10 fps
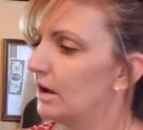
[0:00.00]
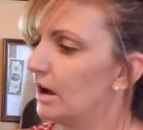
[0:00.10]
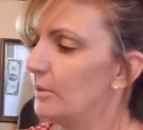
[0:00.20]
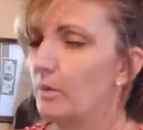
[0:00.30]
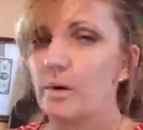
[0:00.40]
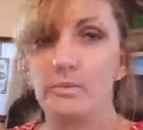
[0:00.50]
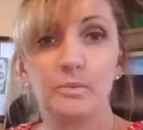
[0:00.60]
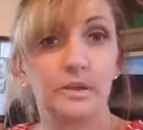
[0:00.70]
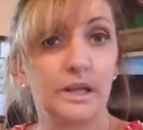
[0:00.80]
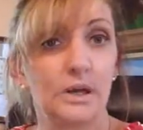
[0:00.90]
I will
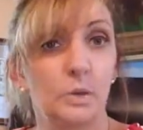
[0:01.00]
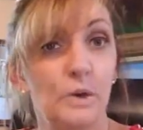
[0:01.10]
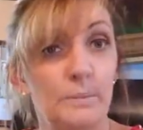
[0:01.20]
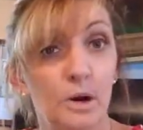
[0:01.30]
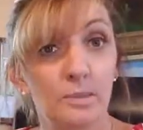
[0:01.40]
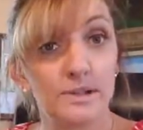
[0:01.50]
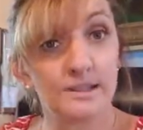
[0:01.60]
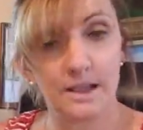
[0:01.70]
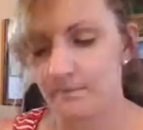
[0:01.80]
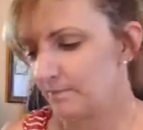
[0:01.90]
probably repurpose
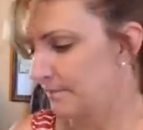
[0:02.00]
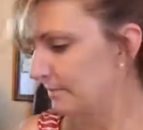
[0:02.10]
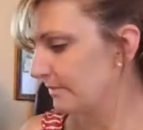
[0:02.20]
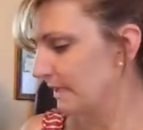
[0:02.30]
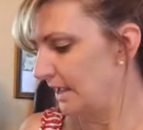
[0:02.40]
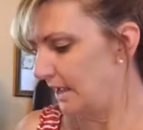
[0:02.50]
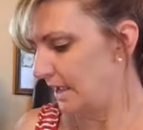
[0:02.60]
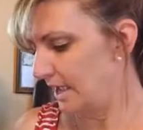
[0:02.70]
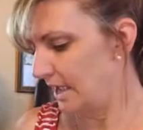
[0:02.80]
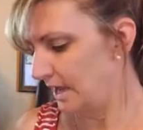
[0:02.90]
them
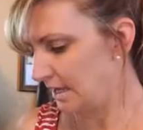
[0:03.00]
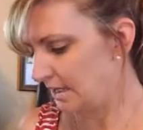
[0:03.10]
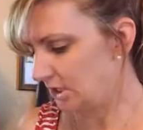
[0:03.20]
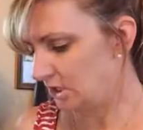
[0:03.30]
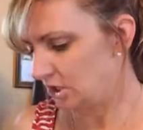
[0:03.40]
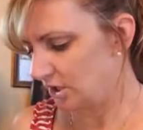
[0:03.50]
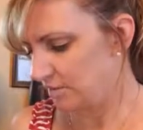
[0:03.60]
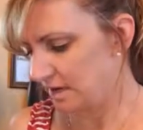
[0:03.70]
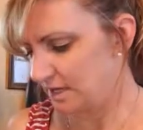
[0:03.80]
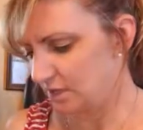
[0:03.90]
and turn
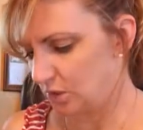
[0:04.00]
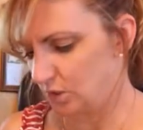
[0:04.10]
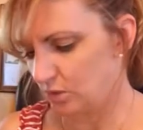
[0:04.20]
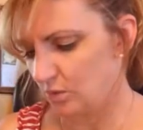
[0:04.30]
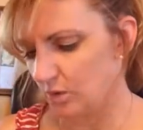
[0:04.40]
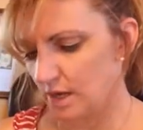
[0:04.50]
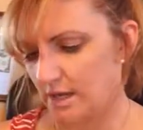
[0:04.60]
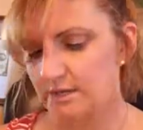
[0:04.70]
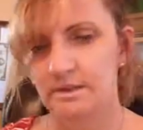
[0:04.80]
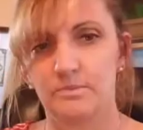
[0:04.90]
them into
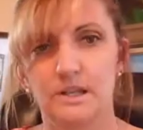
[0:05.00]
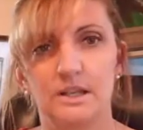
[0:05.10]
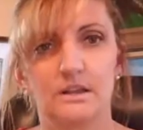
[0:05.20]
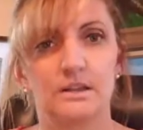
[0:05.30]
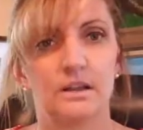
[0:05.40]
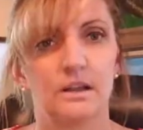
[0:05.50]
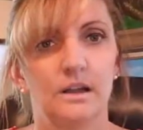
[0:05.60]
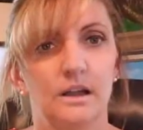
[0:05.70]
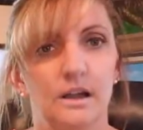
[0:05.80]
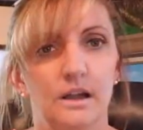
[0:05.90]
something
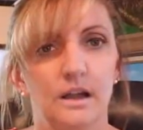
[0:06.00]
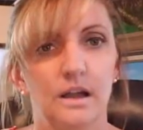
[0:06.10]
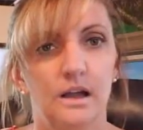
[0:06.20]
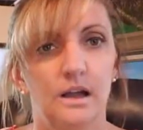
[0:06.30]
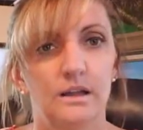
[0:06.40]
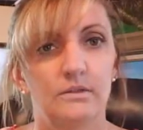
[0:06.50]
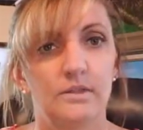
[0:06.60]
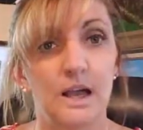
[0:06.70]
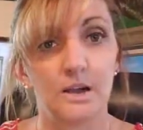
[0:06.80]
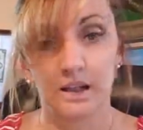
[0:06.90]

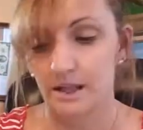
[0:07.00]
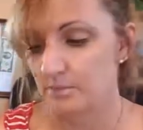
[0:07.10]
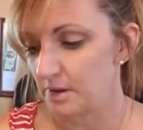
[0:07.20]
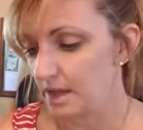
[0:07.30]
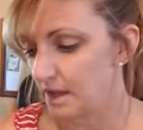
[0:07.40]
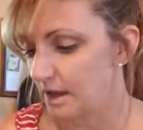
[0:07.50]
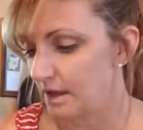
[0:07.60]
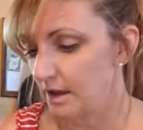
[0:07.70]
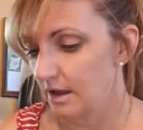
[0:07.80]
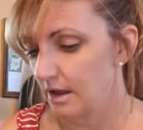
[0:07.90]
that can be
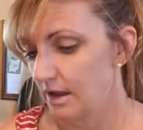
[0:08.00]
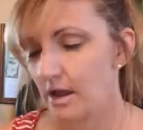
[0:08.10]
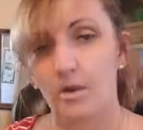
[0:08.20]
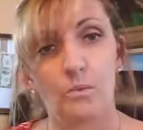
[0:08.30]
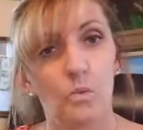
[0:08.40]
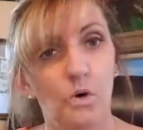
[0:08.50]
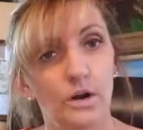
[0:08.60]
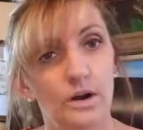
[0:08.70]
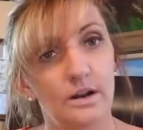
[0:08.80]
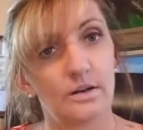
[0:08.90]

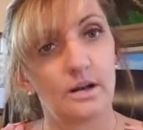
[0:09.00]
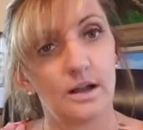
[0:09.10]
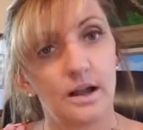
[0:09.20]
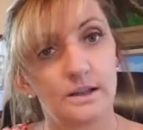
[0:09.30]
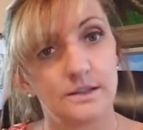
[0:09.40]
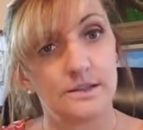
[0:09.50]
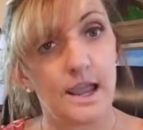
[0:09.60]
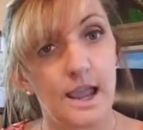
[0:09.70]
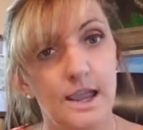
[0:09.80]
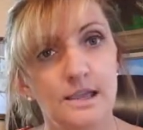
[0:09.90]
worn
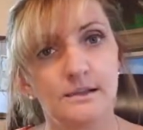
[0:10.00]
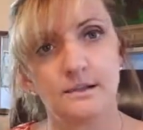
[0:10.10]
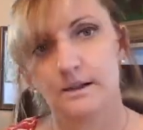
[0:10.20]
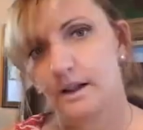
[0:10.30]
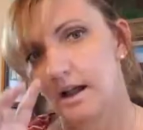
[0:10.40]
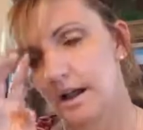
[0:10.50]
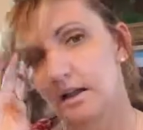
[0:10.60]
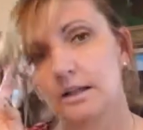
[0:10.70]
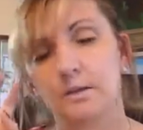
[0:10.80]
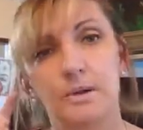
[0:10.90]
today a
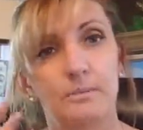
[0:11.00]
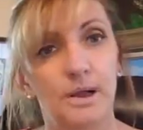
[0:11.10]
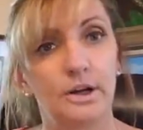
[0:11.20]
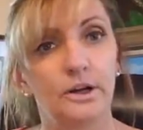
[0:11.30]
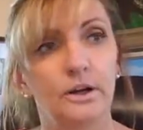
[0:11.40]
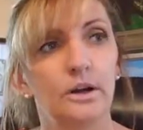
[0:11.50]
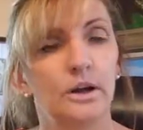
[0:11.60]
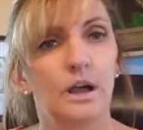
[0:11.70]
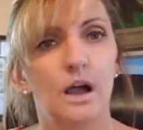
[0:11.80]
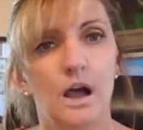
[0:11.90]
little bit better
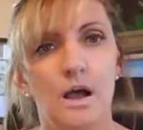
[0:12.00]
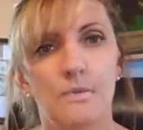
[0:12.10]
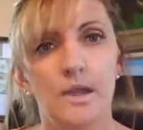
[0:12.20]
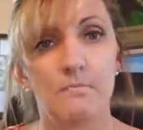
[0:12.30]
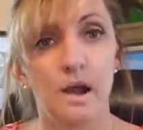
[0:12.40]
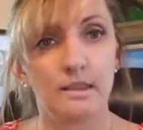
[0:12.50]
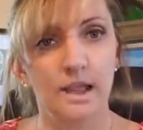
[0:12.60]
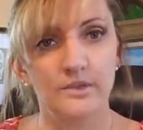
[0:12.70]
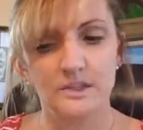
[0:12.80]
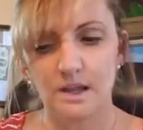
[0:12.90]
in my
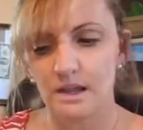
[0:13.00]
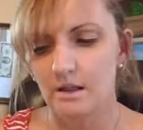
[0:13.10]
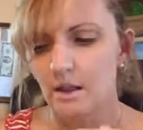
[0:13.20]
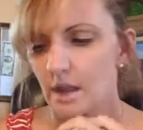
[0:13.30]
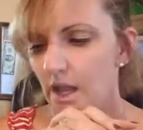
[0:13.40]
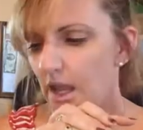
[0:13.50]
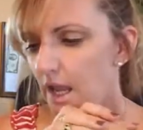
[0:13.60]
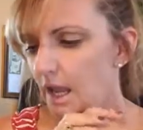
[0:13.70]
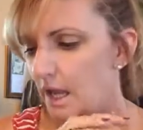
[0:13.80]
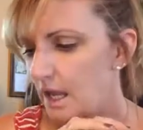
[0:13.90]
lifestyle,
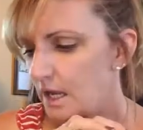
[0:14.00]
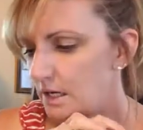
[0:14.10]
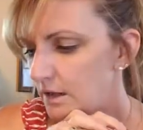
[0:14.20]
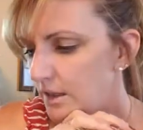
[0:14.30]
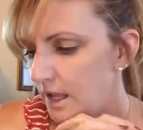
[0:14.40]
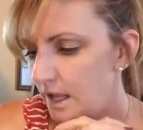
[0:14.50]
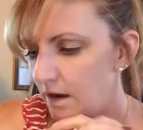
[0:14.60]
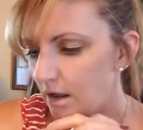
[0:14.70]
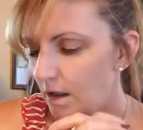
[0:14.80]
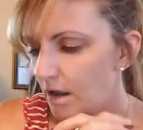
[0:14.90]
and then